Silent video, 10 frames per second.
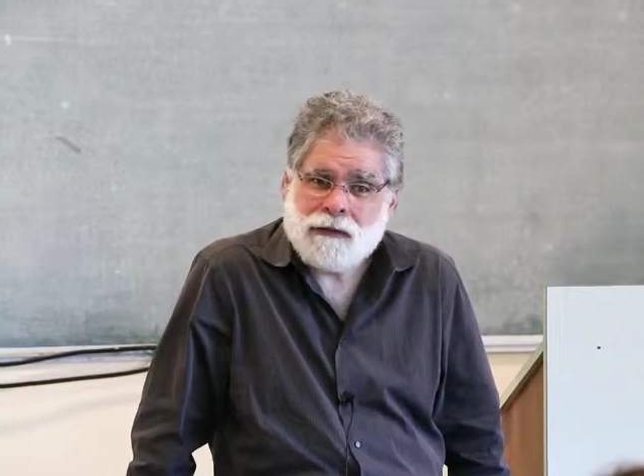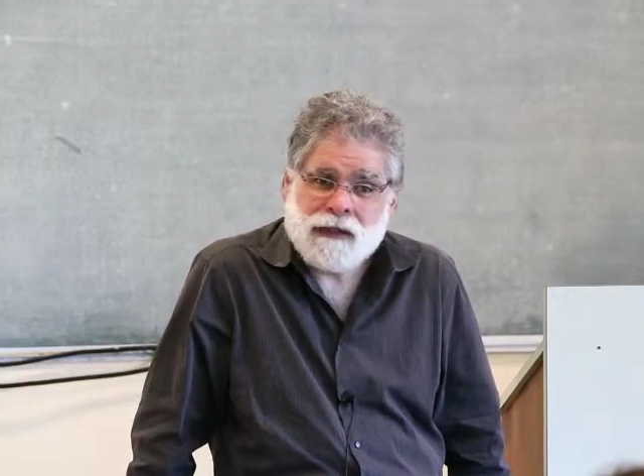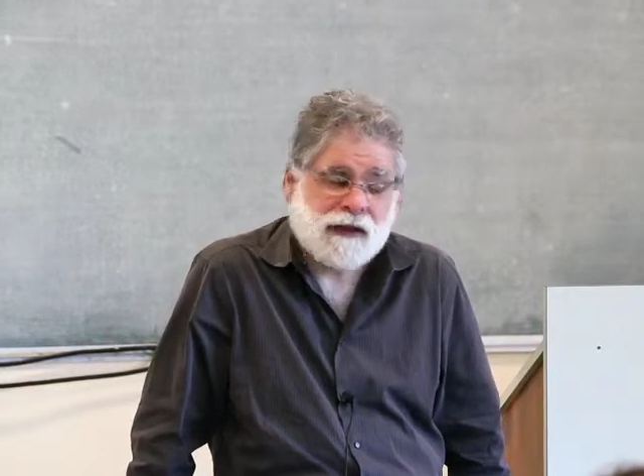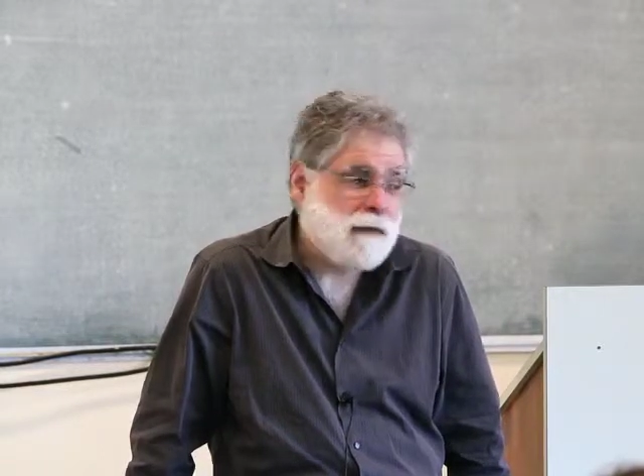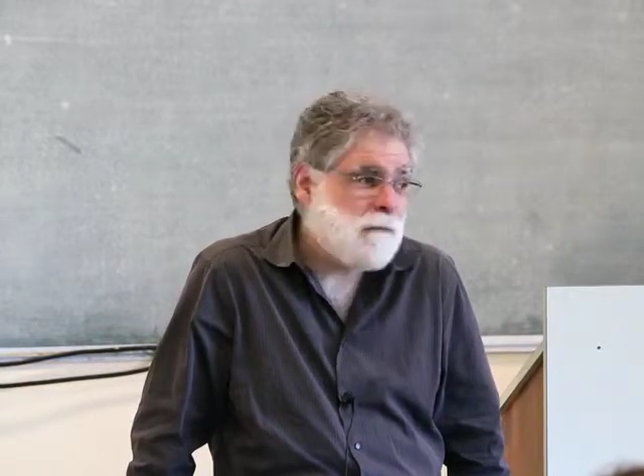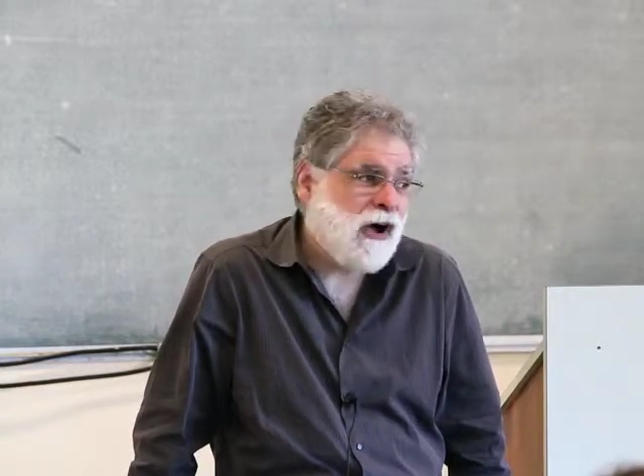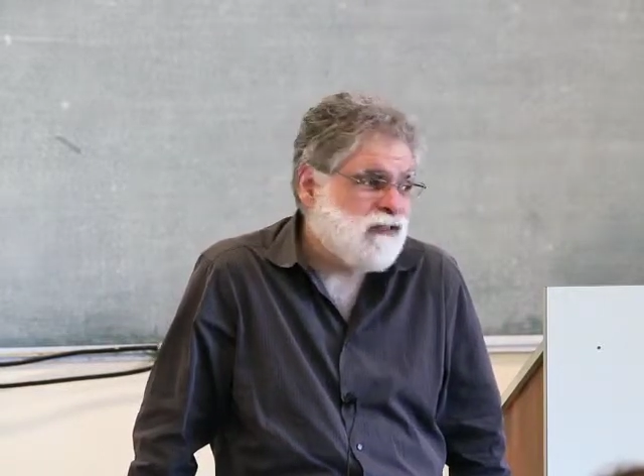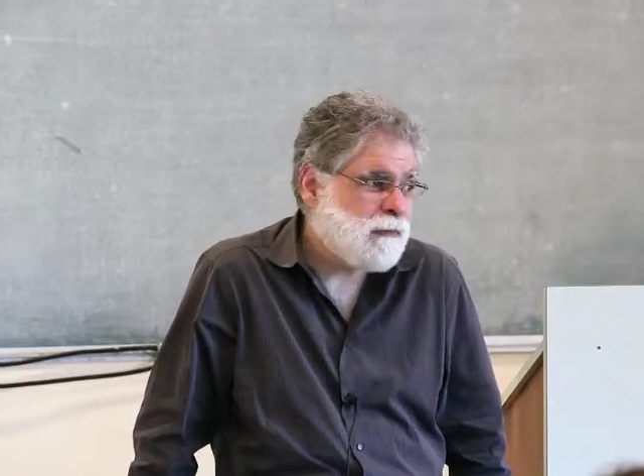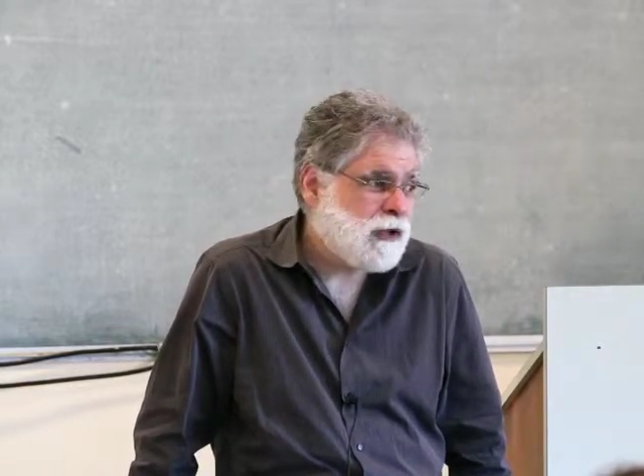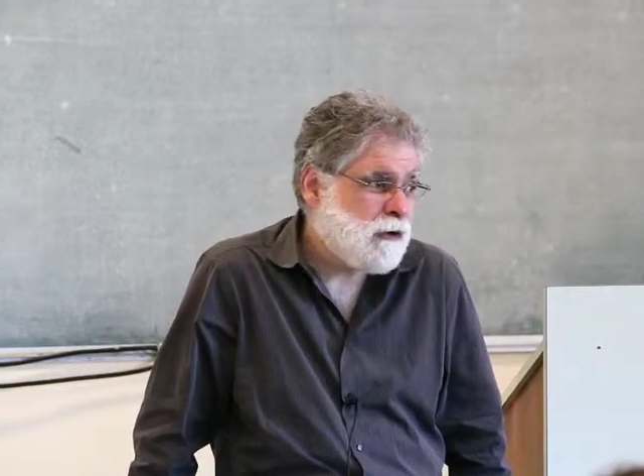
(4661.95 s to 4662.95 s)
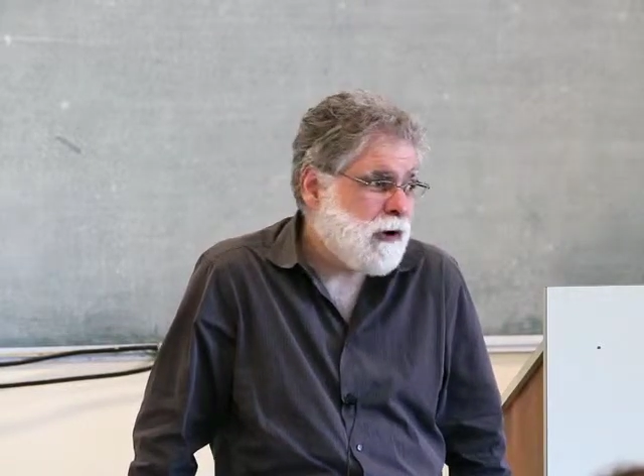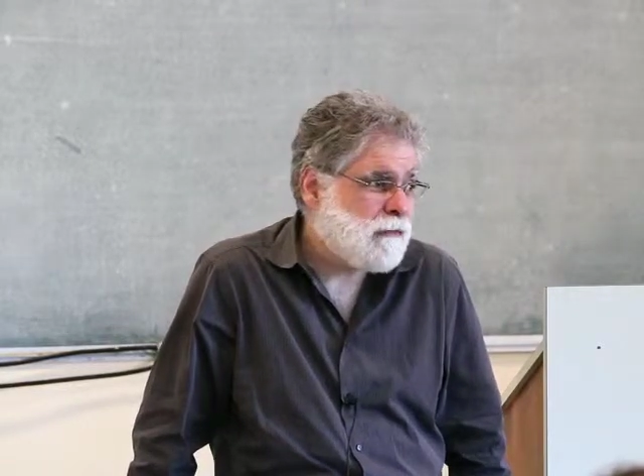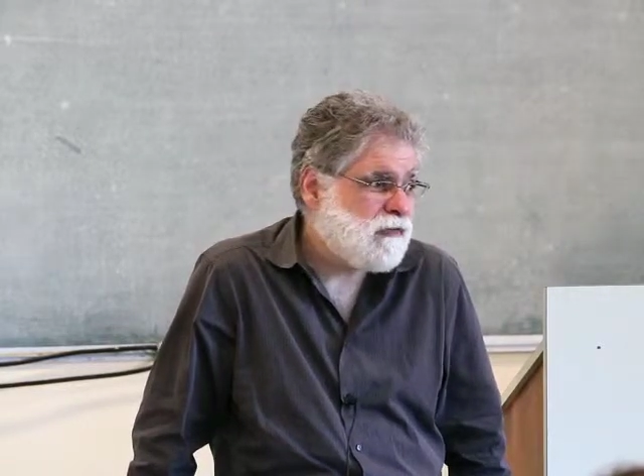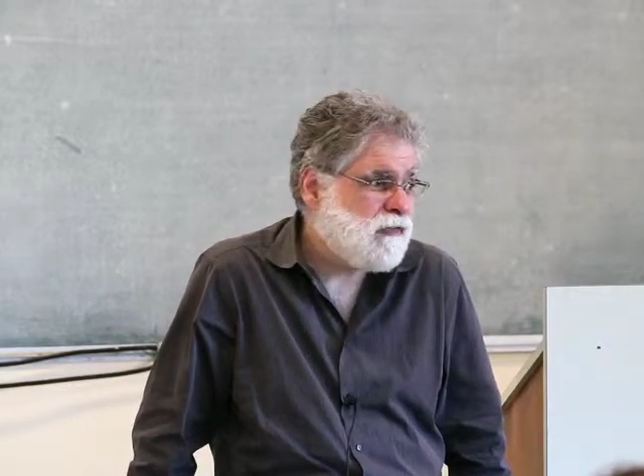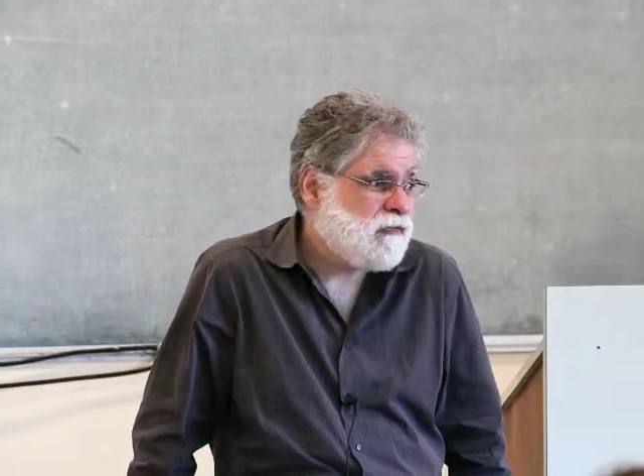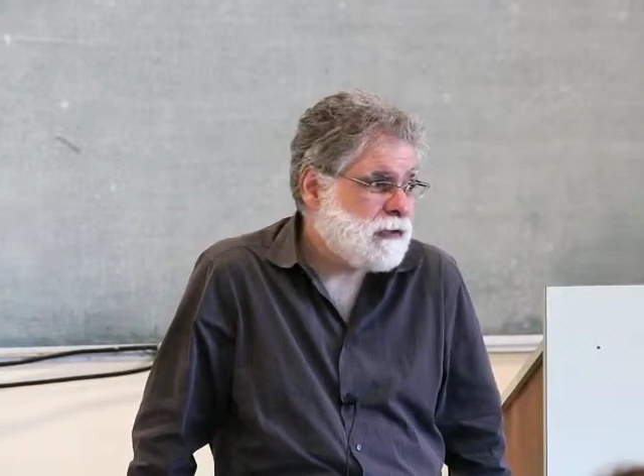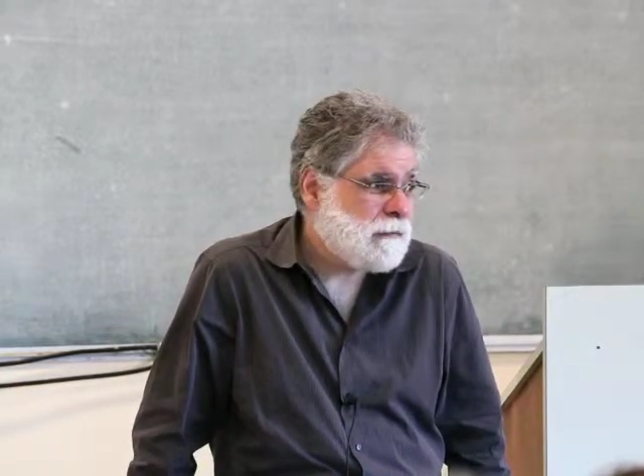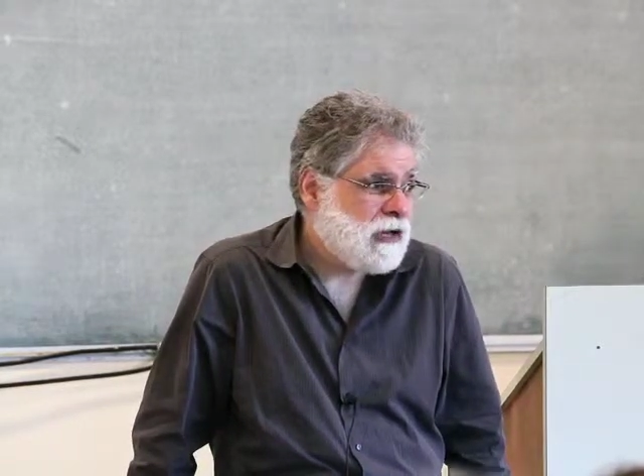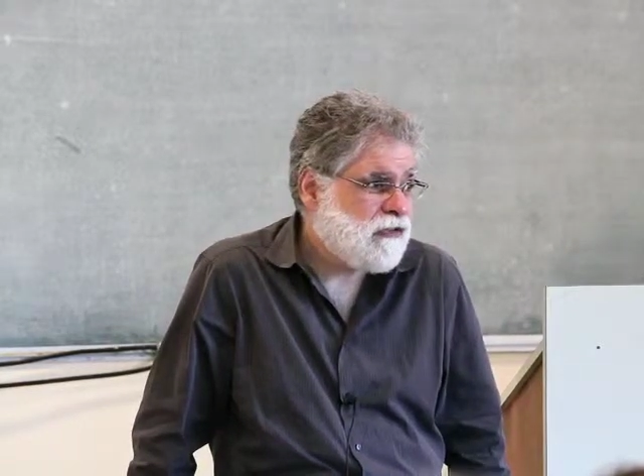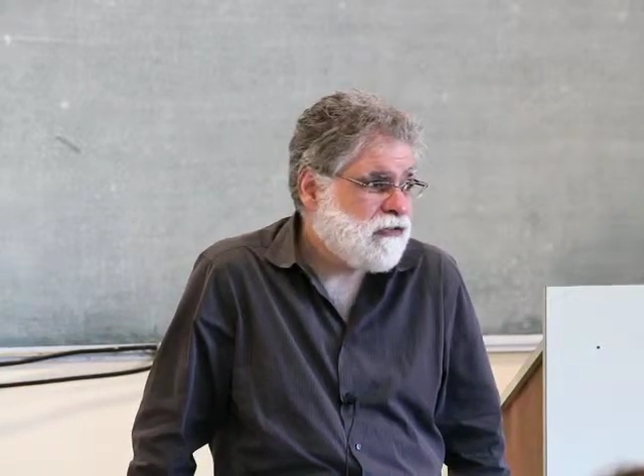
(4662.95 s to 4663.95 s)
than can possibly go on with 15
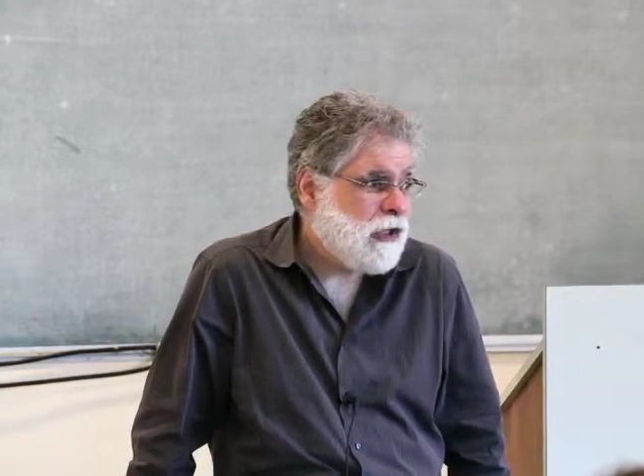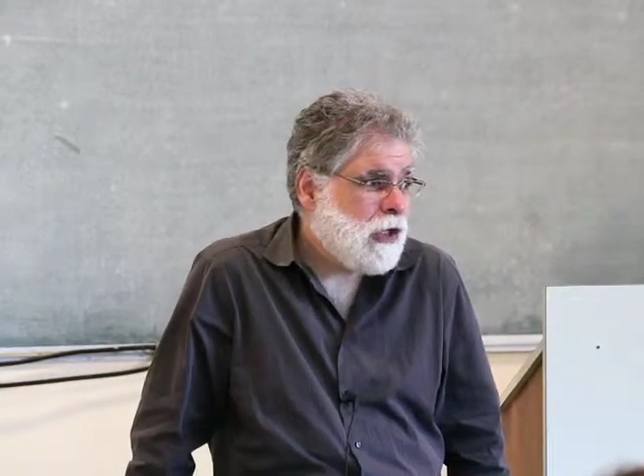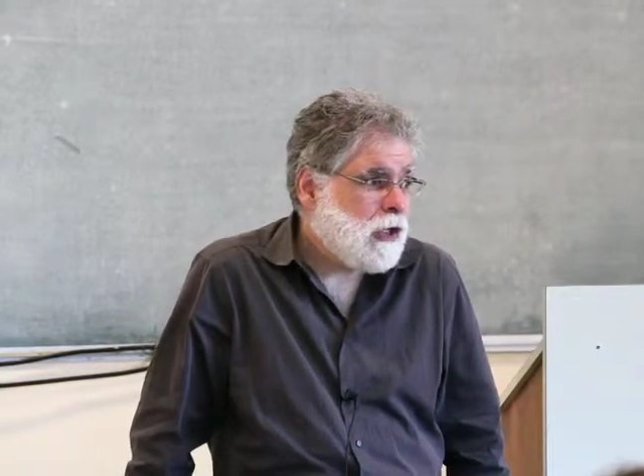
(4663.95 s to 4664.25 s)
minutes.